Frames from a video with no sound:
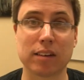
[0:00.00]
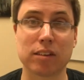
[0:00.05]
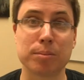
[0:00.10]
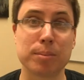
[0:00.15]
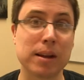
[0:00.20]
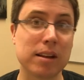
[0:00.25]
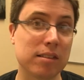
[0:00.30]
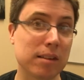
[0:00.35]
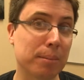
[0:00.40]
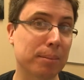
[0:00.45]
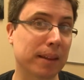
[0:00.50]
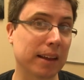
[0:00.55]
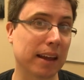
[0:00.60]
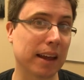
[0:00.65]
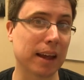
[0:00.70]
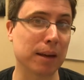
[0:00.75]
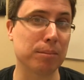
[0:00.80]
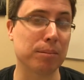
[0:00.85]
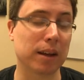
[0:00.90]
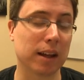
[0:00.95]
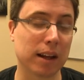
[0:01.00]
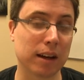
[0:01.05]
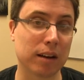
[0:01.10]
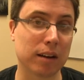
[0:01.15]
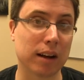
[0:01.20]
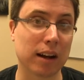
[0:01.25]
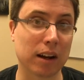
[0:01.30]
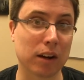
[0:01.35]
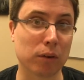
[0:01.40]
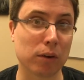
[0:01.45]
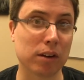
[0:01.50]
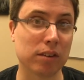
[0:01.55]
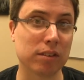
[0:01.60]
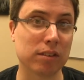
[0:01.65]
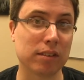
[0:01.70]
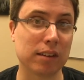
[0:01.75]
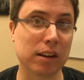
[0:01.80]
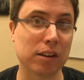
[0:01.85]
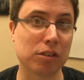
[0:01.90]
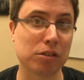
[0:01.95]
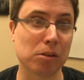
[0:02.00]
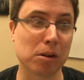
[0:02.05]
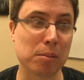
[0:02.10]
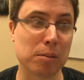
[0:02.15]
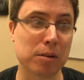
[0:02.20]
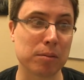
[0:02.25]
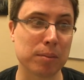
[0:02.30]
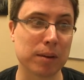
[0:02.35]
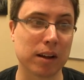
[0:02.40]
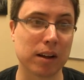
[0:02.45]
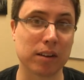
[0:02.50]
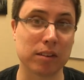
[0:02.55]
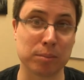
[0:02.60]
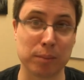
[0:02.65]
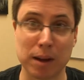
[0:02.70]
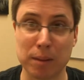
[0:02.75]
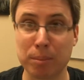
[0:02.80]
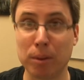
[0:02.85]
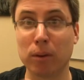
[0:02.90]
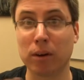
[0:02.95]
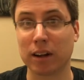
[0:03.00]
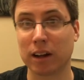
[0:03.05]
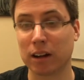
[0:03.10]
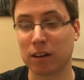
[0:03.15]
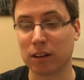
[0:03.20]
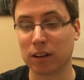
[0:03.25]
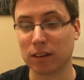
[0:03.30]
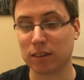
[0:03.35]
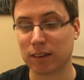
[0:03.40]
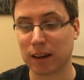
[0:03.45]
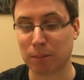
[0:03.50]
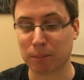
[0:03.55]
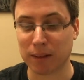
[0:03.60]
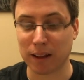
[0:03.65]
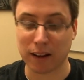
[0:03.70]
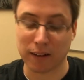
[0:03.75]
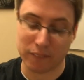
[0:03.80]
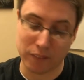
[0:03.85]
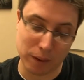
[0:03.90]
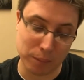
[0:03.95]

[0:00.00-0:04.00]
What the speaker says: it speeds up the game and increases the enjoyment, because my opponent can do the same thing.